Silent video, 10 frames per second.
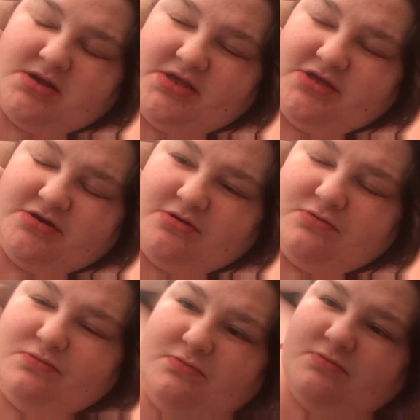you
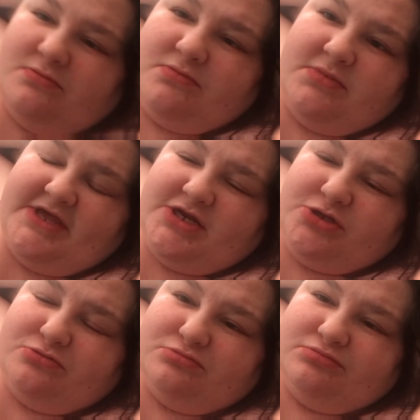know, can
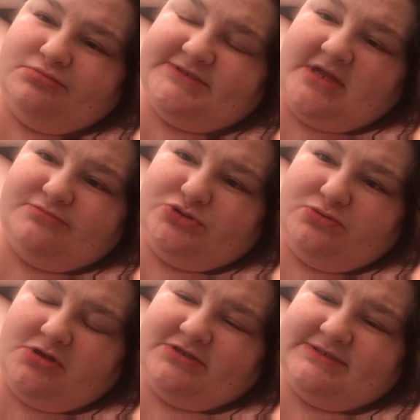you stop
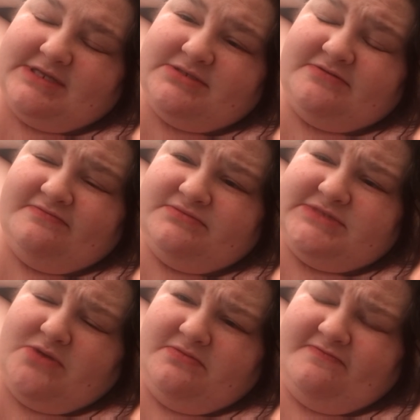doing all these tests
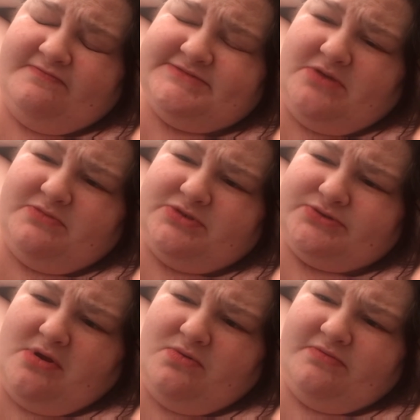and tell me
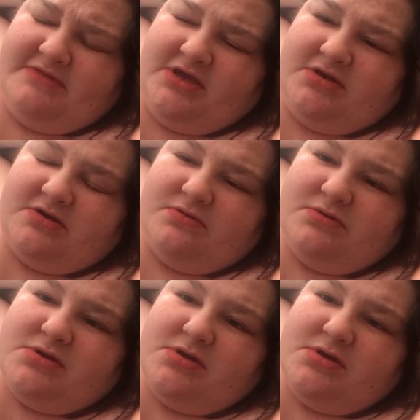what's wrong with me, you know?